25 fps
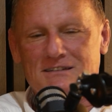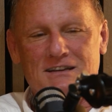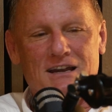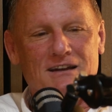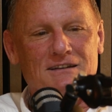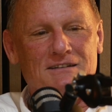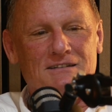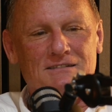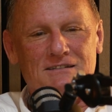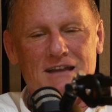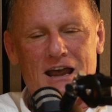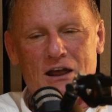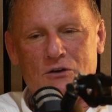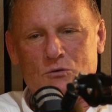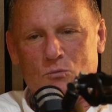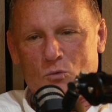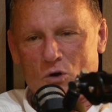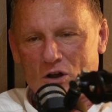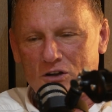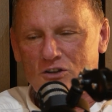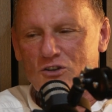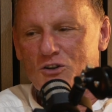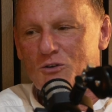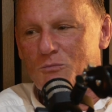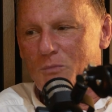a sentence and
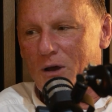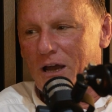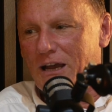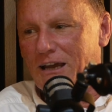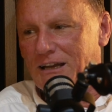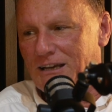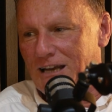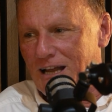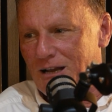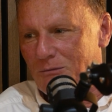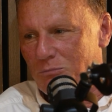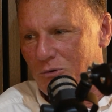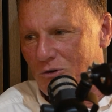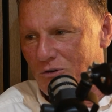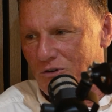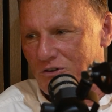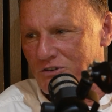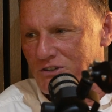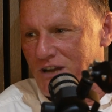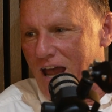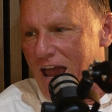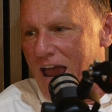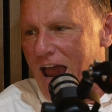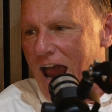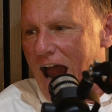want to come back and help
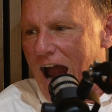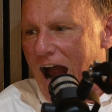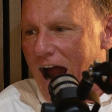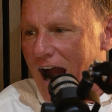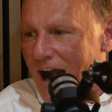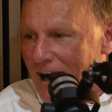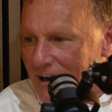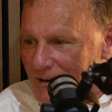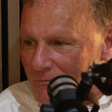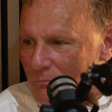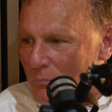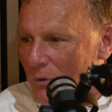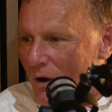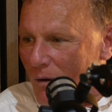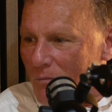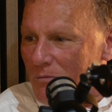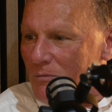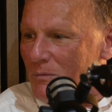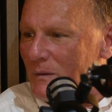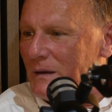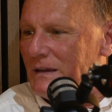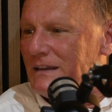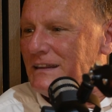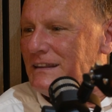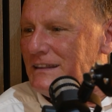others are
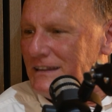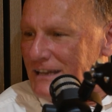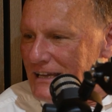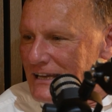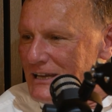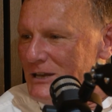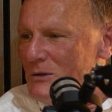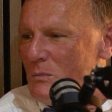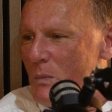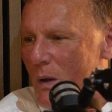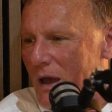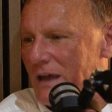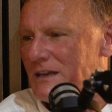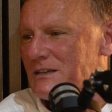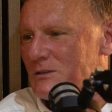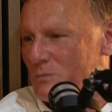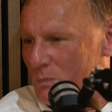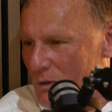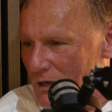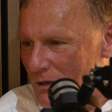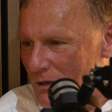probably the best